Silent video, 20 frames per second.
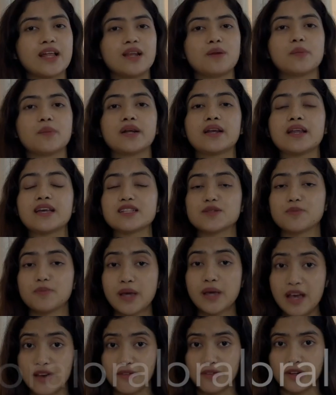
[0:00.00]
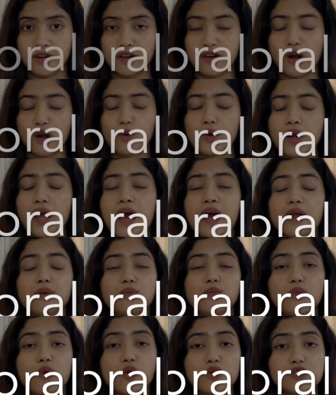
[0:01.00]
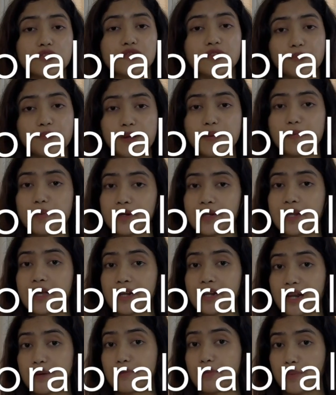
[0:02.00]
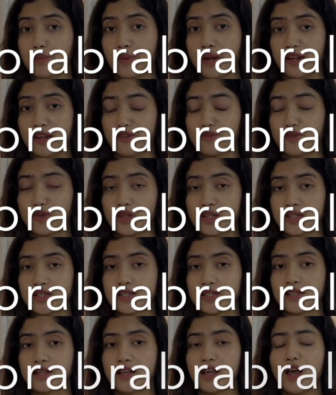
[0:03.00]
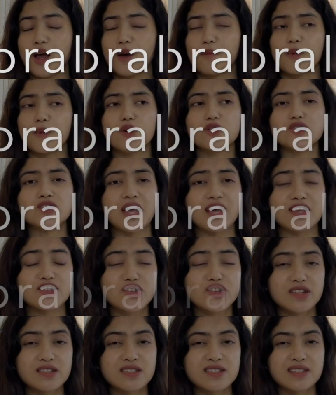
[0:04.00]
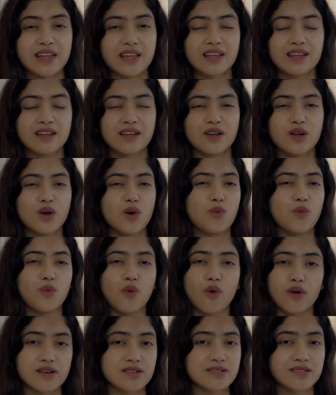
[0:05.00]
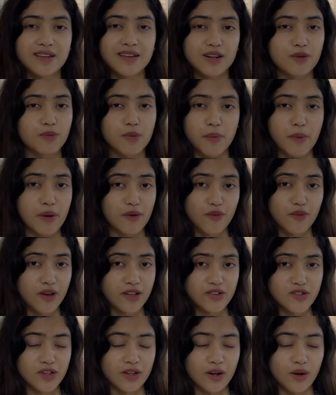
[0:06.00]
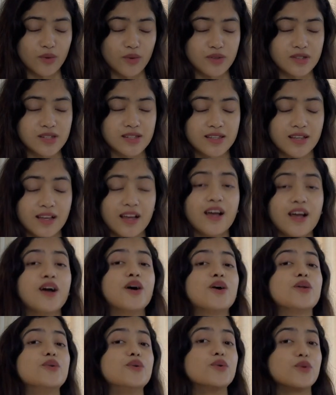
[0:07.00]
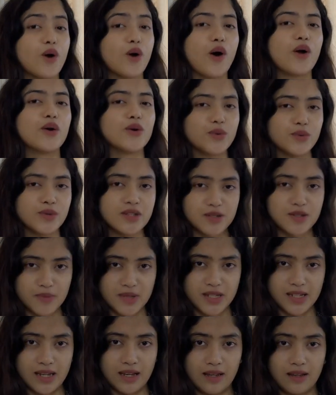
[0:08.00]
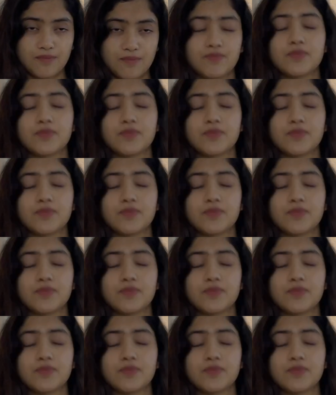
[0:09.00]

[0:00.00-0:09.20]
element is behavioral round, and most of the people neglect preparing for this because engineers think, what is there to prepare for HR rounds? Do not do this mistake.